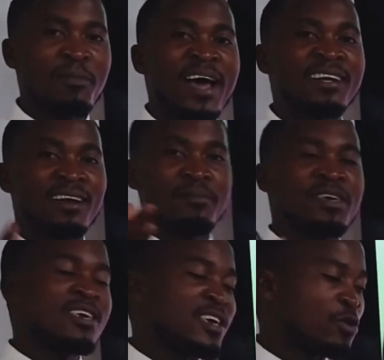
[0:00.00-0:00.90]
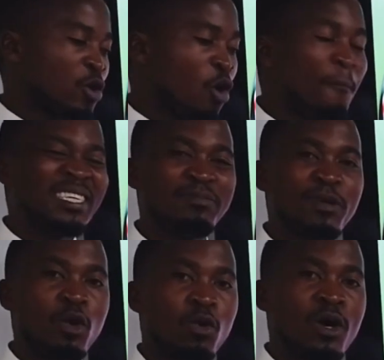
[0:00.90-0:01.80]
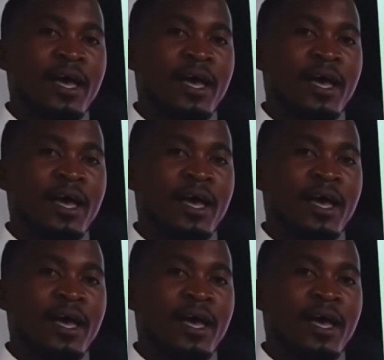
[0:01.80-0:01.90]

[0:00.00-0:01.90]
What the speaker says: and let me hear your comment below